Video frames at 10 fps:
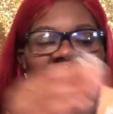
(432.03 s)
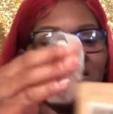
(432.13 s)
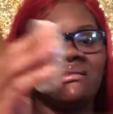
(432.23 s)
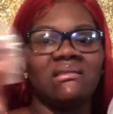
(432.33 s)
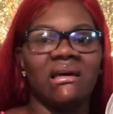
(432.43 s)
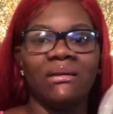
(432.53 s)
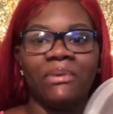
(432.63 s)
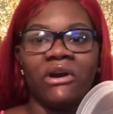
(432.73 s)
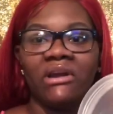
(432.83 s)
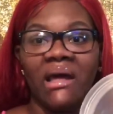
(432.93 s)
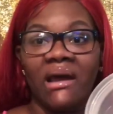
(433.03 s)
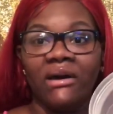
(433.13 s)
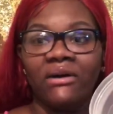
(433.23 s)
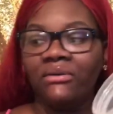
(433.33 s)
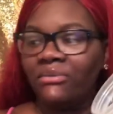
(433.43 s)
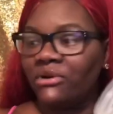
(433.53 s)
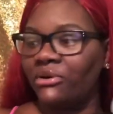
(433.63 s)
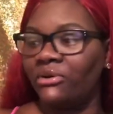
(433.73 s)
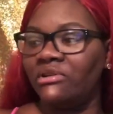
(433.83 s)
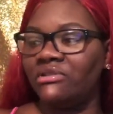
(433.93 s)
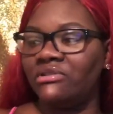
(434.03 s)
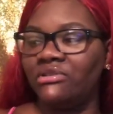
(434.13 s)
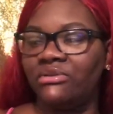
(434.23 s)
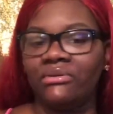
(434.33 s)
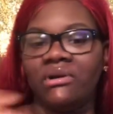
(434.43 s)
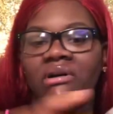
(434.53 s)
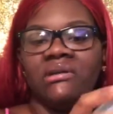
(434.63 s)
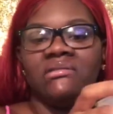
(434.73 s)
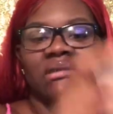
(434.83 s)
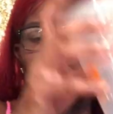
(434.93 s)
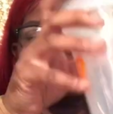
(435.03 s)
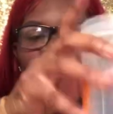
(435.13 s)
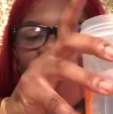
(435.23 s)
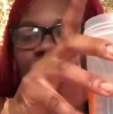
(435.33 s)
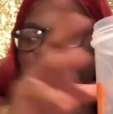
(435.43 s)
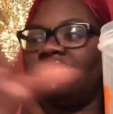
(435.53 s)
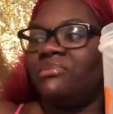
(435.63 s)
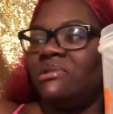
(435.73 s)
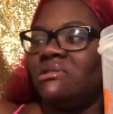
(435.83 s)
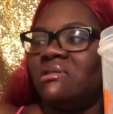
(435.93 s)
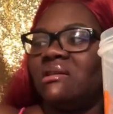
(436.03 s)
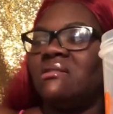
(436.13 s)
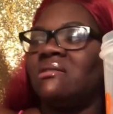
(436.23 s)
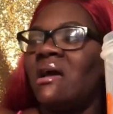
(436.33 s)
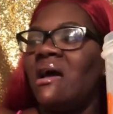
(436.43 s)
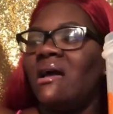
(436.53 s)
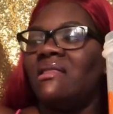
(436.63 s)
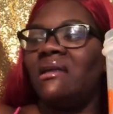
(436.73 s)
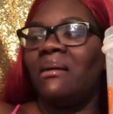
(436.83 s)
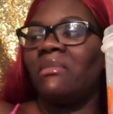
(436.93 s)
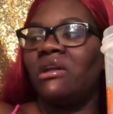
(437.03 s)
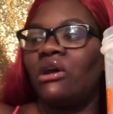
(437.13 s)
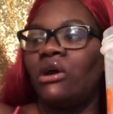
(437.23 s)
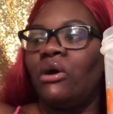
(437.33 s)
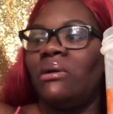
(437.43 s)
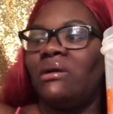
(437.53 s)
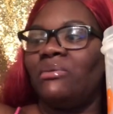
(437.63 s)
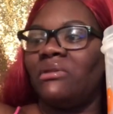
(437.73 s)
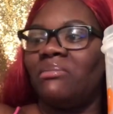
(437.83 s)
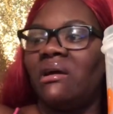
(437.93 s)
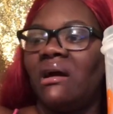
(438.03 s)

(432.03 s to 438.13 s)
inside part out. We're going to uh, separate those two pieces. And then I'm going to go in with my